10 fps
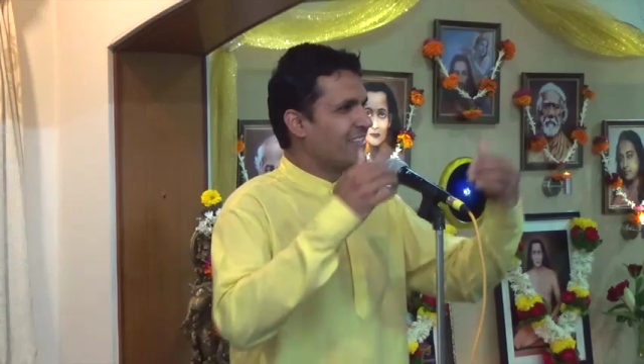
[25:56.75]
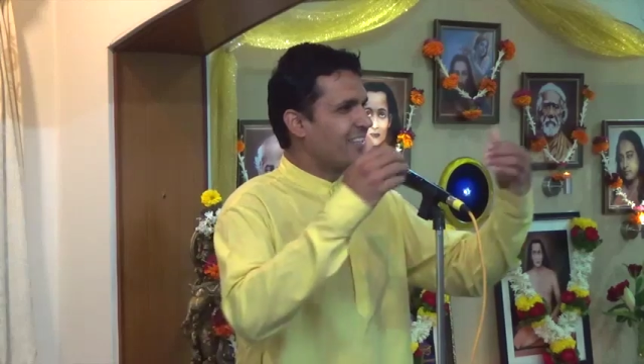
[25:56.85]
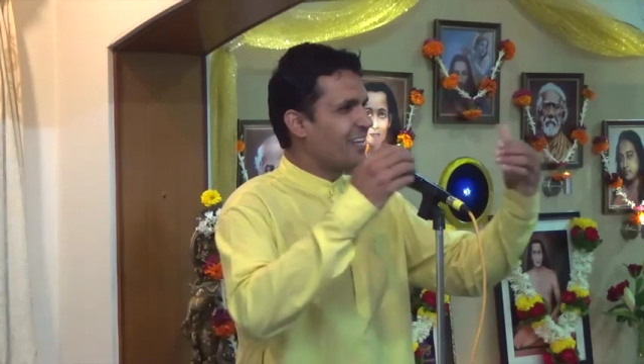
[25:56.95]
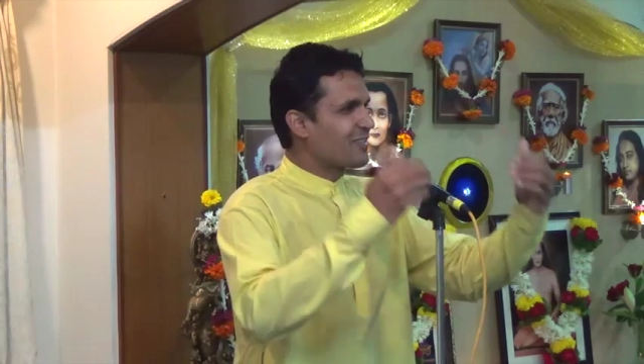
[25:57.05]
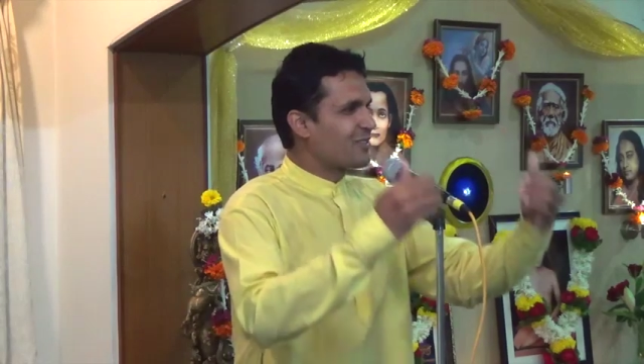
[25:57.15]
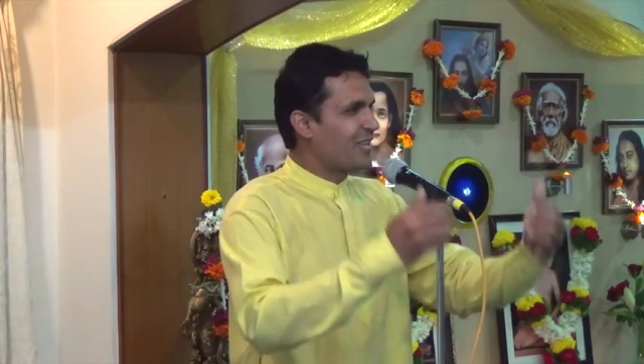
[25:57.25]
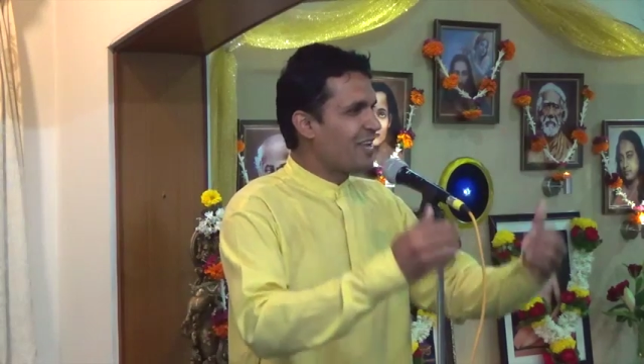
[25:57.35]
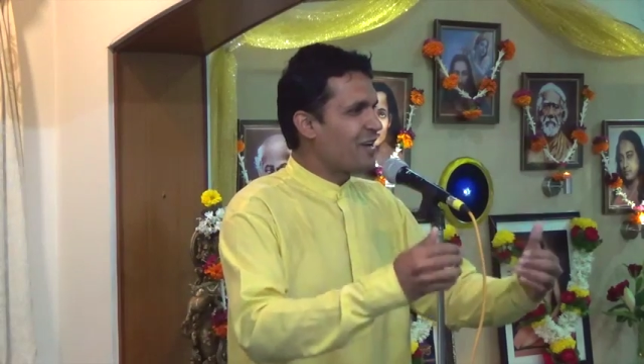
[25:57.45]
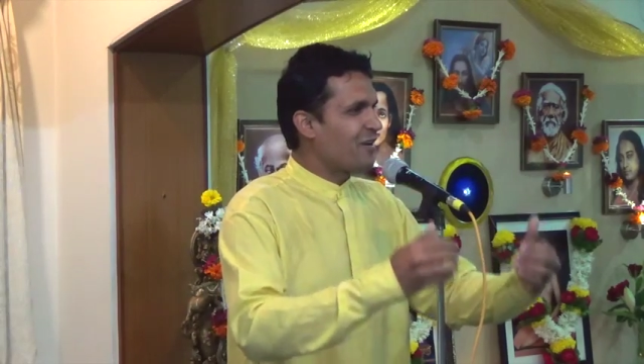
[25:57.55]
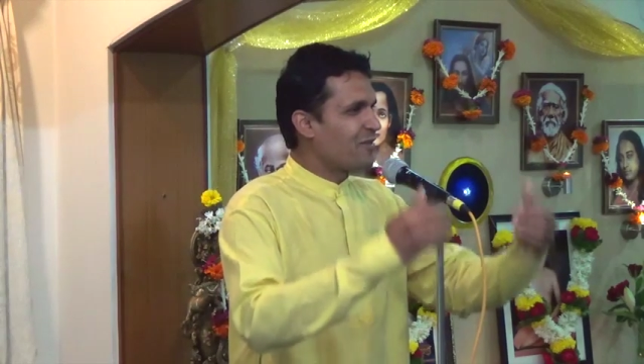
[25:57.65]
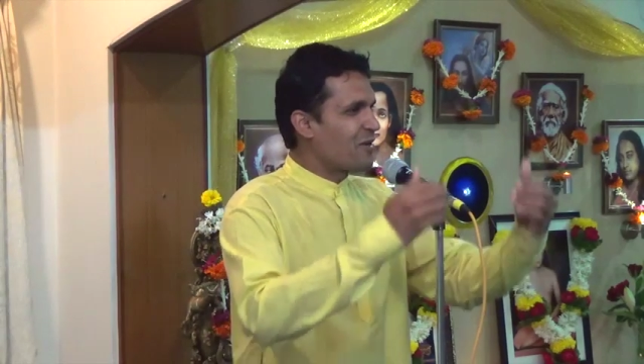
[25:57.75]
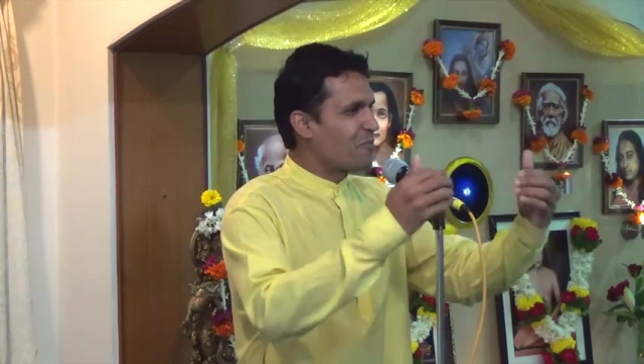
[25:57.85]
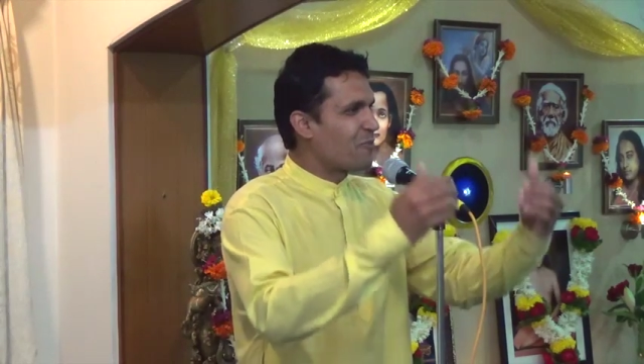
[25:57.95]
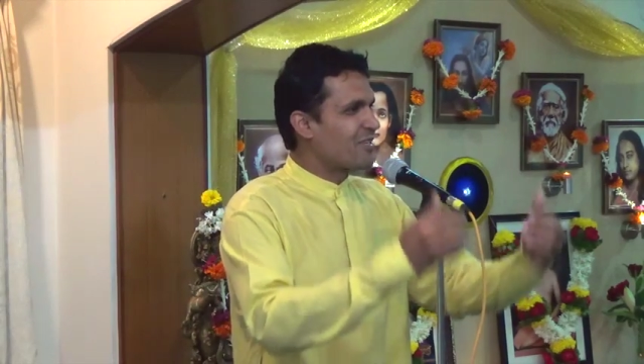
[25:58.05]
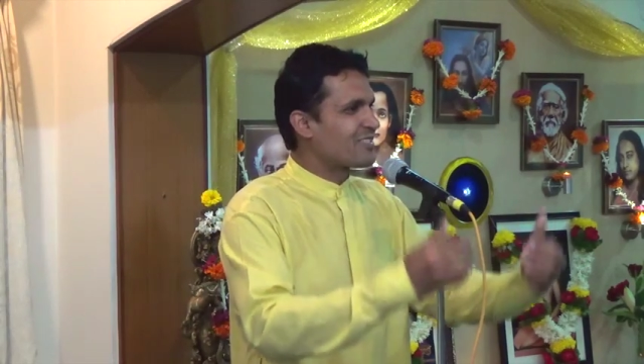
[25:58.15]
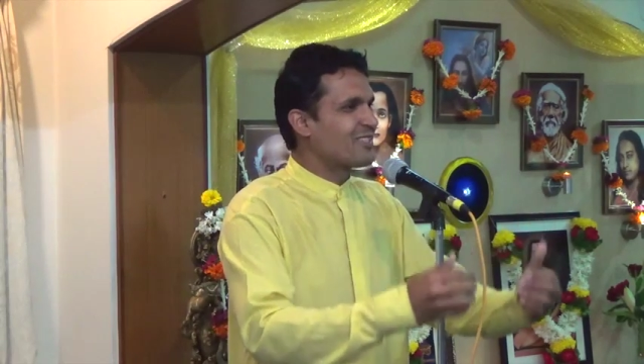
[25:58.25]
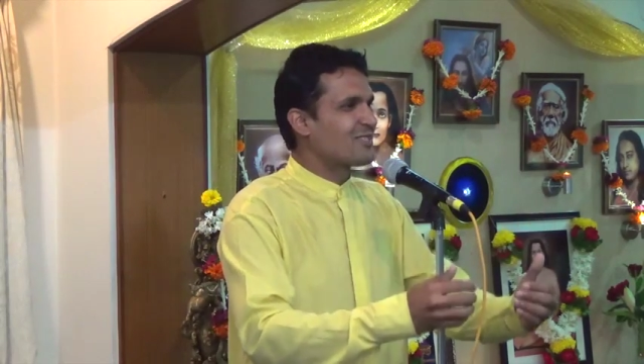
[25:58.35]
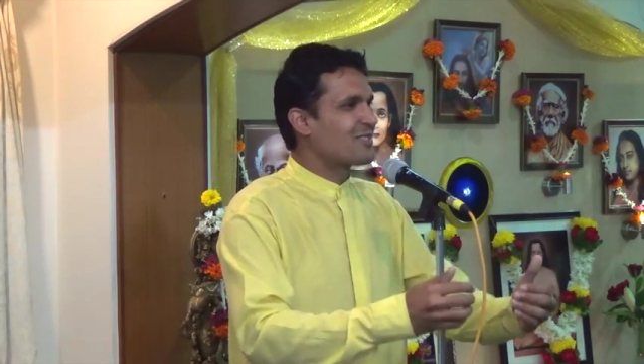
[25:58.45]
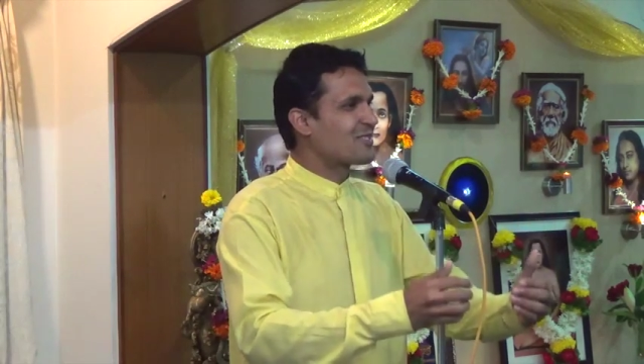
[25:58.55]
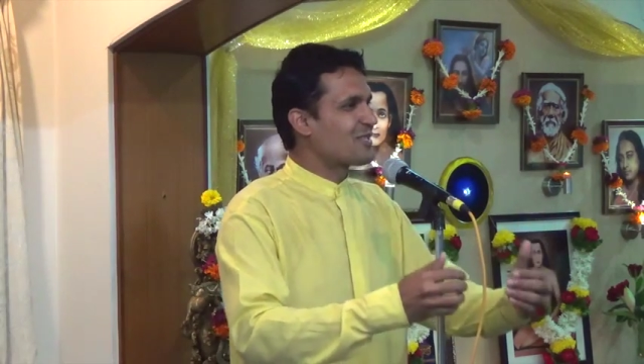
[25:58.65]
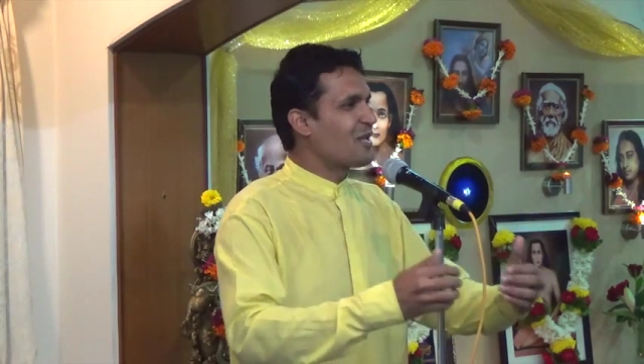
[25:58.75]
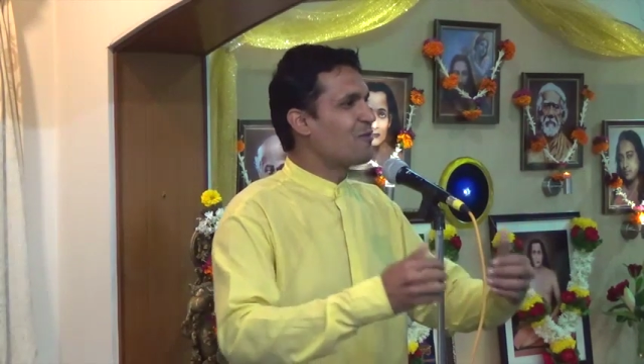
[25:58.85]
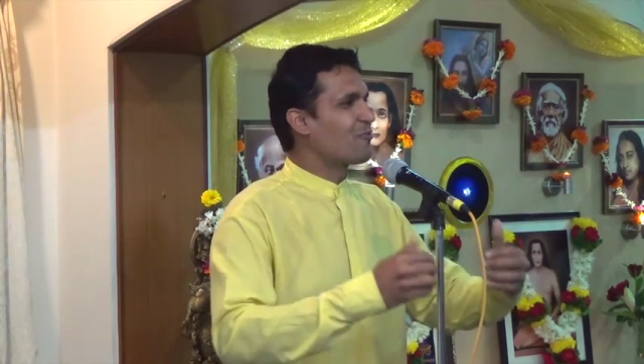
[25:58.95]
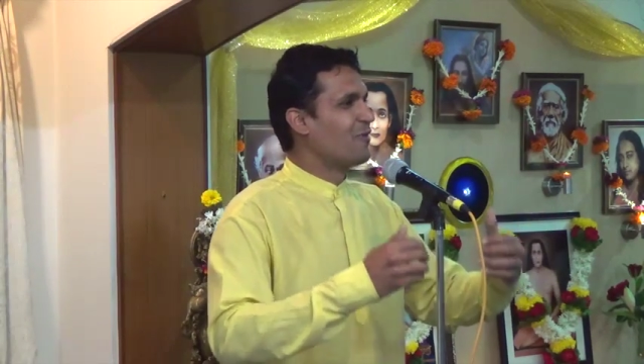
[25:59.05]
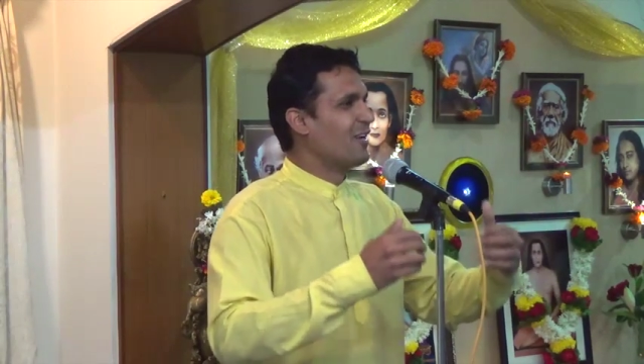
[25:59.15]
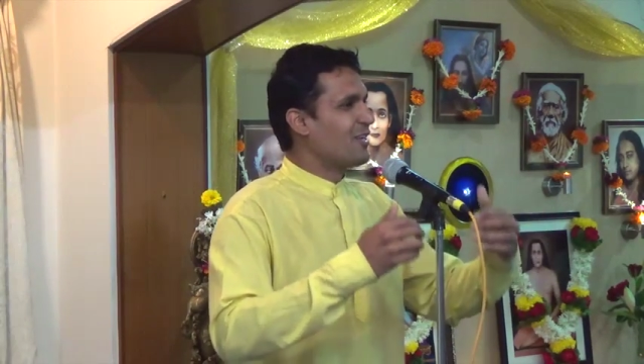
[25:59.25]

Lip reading: They are there. Their presence itself